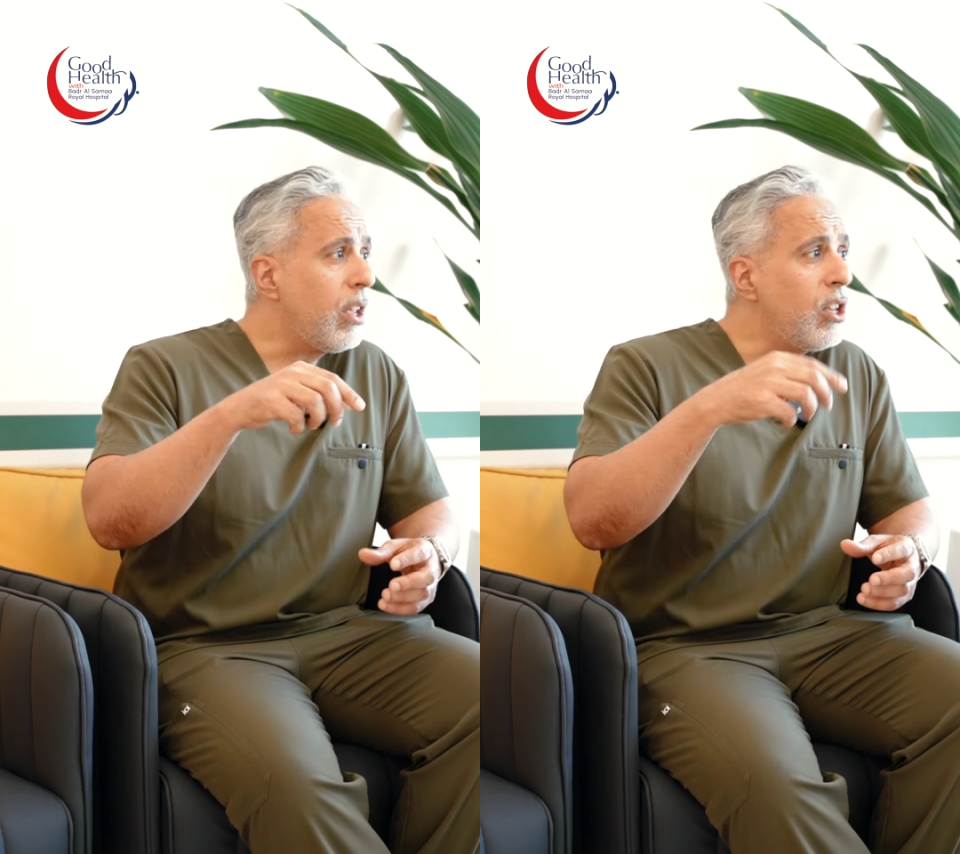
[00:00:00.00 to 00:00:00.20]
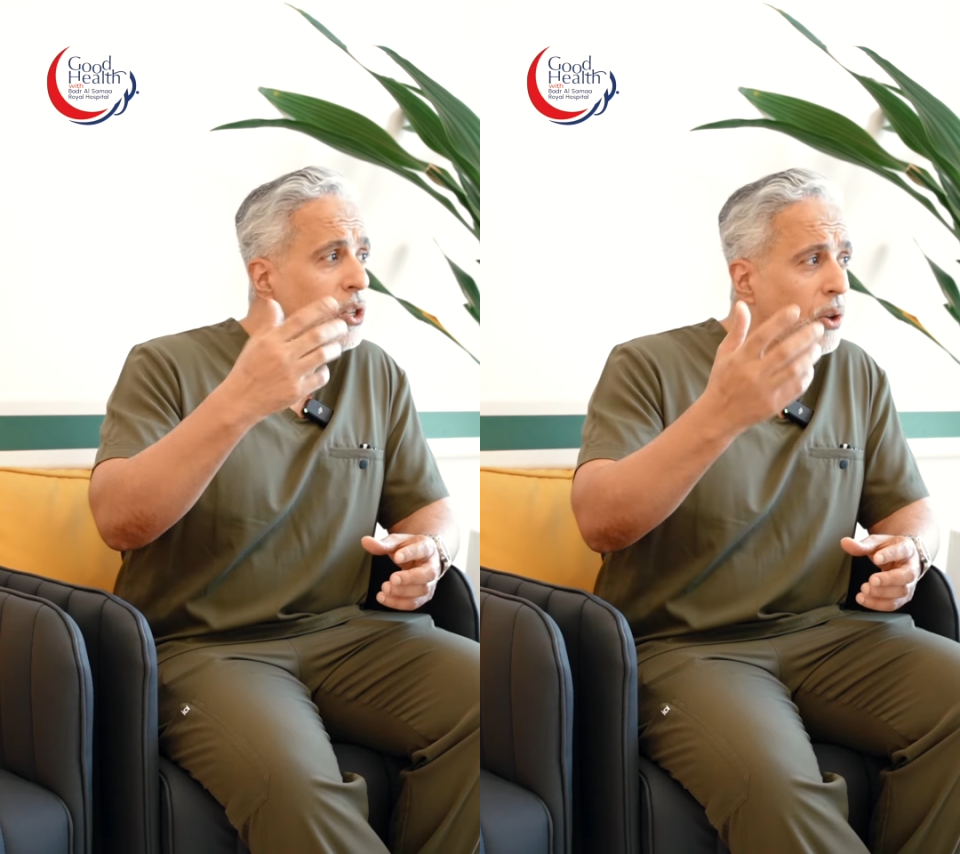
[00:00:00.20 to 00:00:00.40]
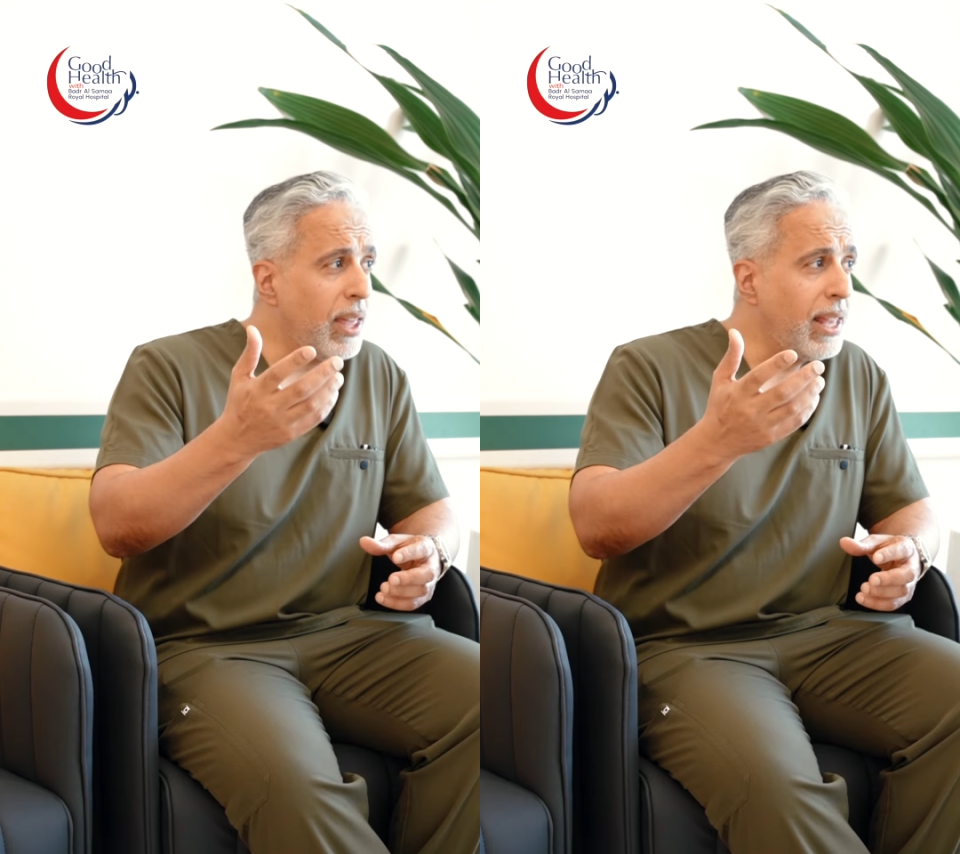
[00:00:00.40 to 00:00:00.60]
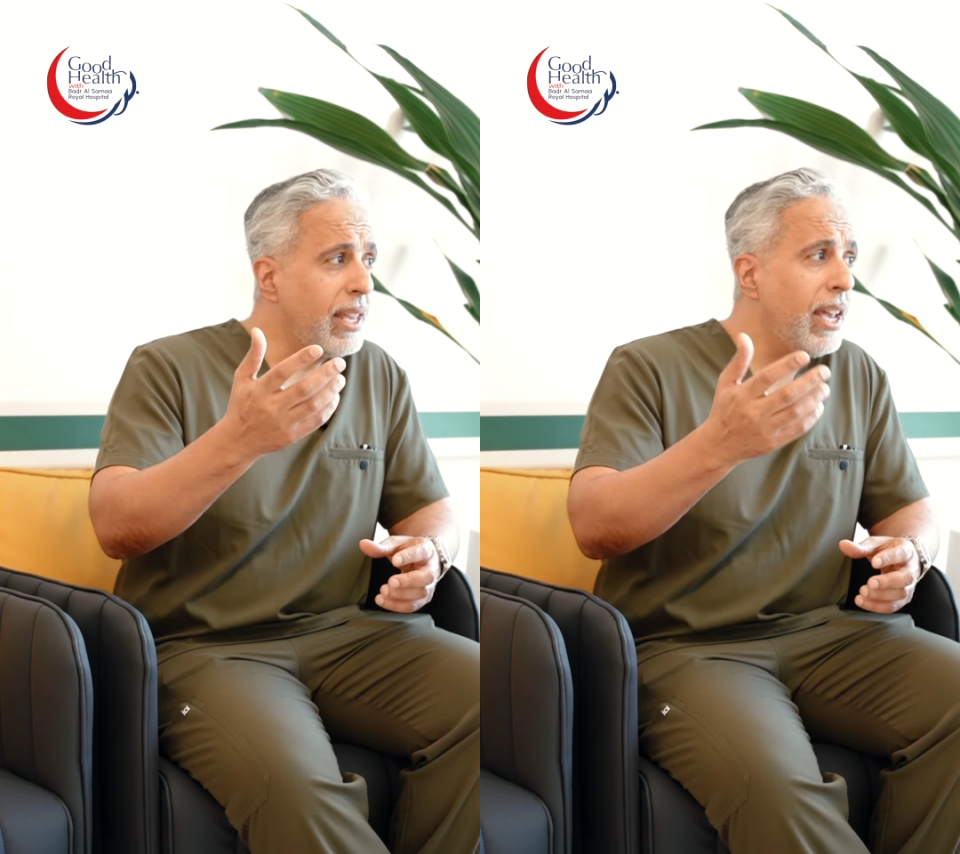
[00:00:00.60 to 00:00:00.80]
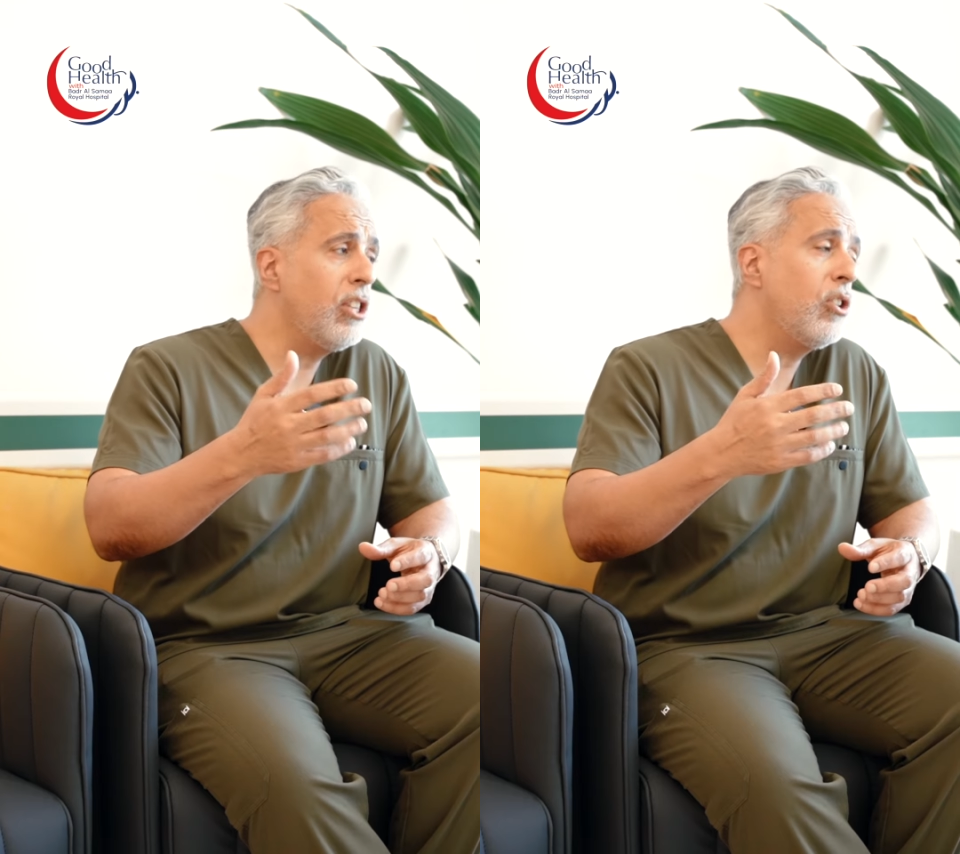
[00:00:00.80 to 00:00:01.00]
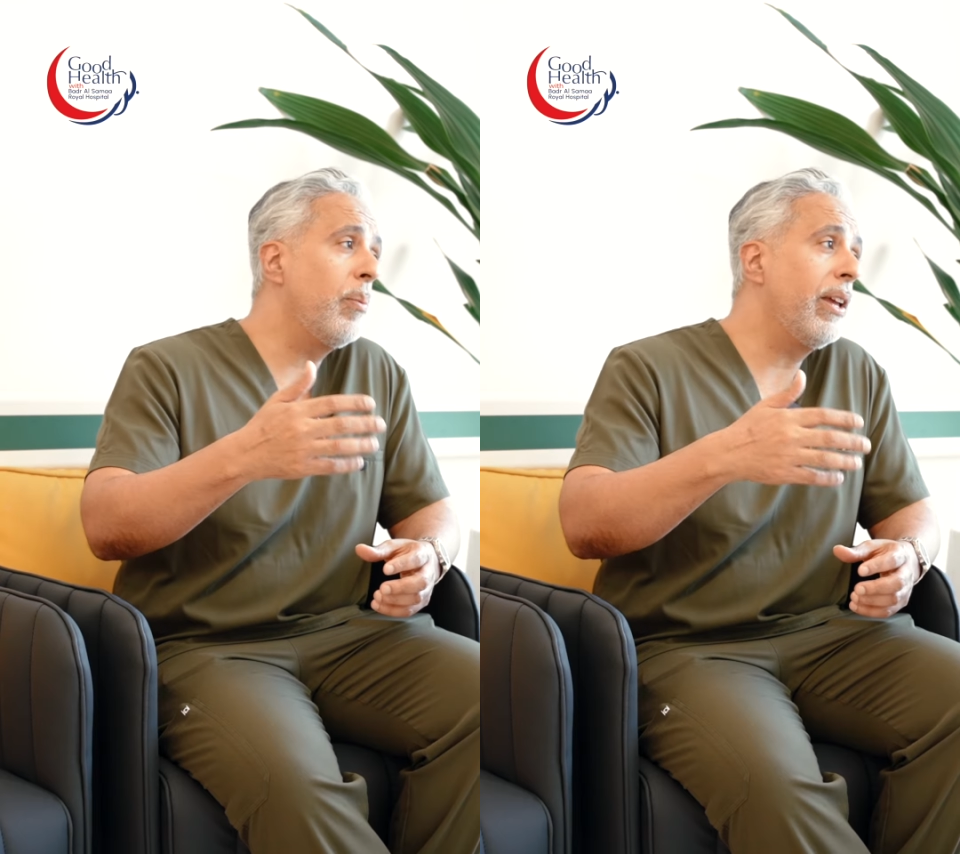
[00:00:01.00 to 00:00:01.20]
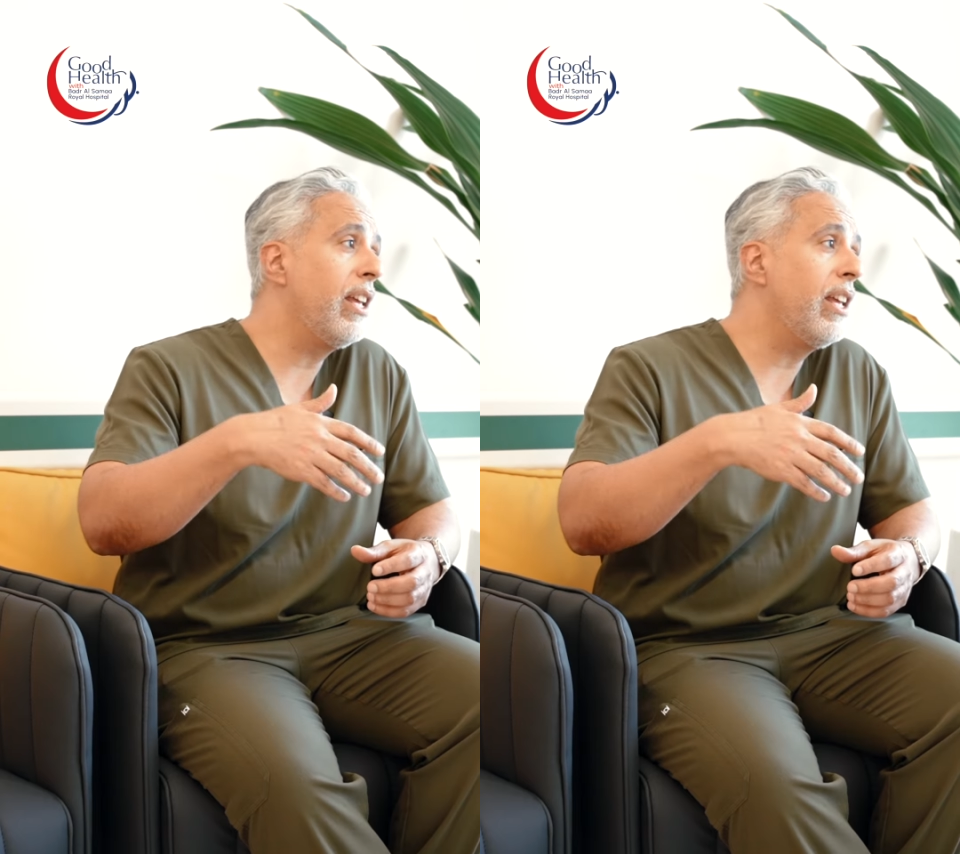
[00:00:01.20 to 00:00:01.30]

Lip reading: So in that case, you may